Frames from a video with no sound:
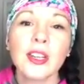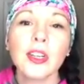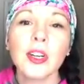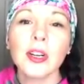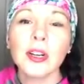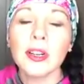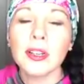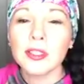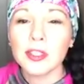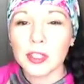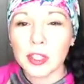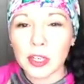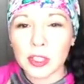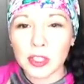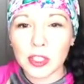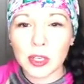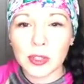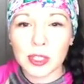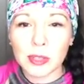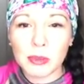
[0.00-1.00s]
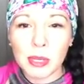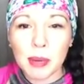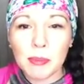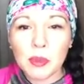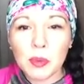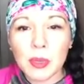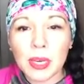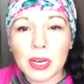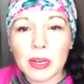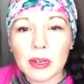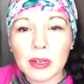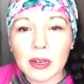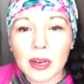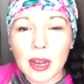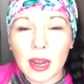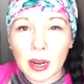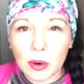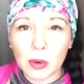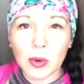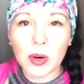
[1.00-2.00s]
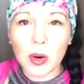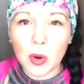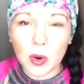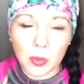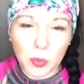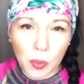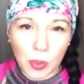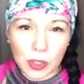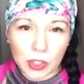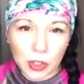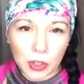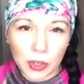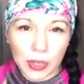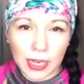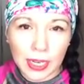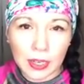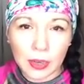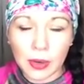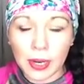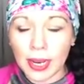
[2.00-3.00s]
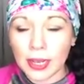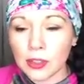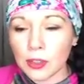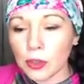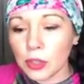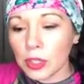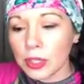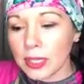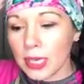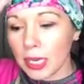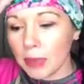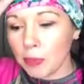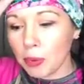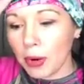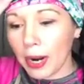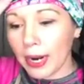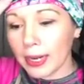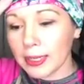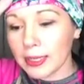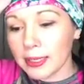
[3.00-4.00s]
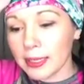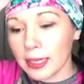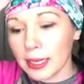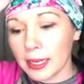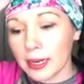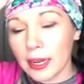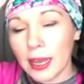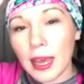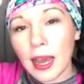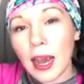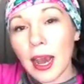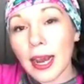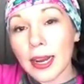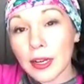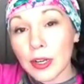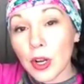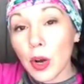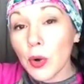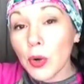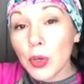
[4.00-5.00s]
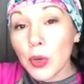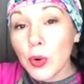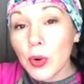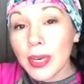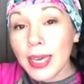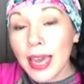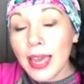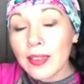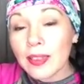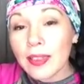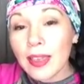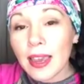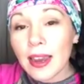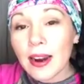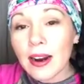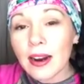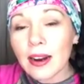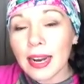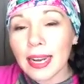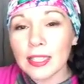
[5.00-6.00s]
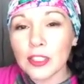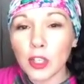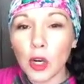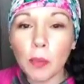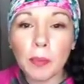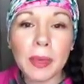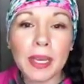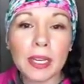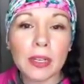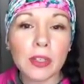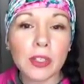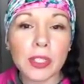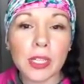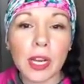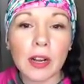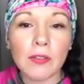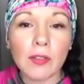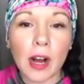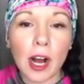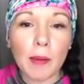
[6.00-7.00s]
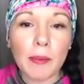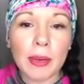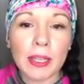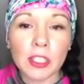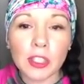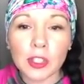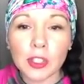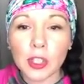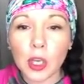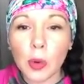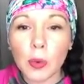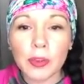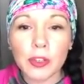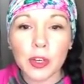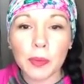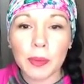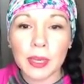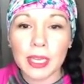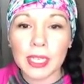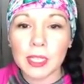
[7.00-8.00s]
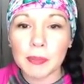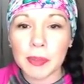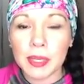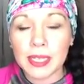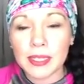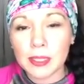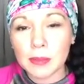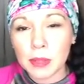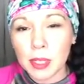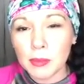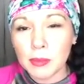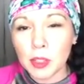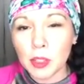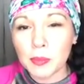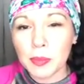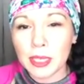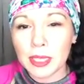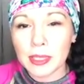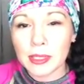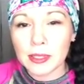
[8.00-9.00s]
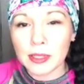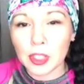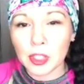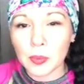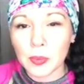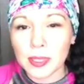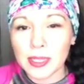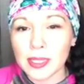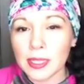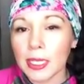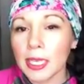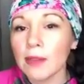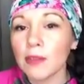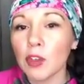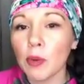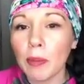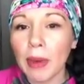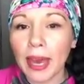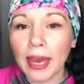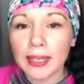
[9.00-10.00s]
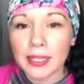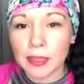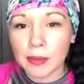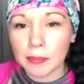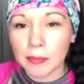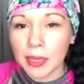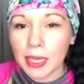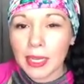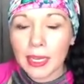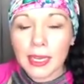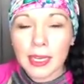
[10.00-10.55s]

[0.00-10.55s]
Girl, you know, sometimes we are our own worst critic, okay? So just keep practicing. I know you'll get there and don't beat yourself up and just go with your piece because sometimes your piece just wants to give you back some